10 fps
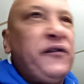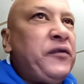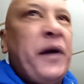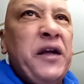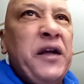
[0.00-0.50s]

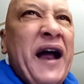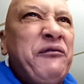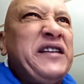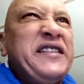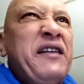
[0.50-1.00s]
about him, but I
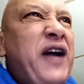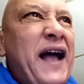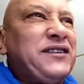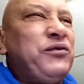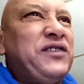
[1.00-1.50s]
really never got
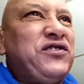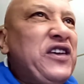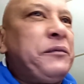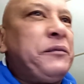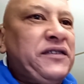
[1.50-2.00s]
to really see him
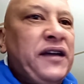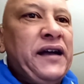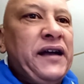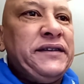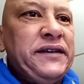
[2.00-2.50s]
because
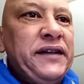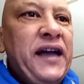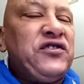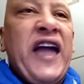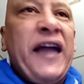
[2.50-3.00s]
his
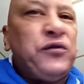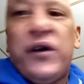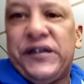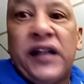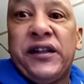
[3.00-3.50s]
games weren't
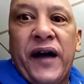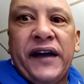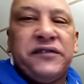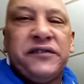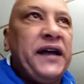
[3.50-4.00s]
televised back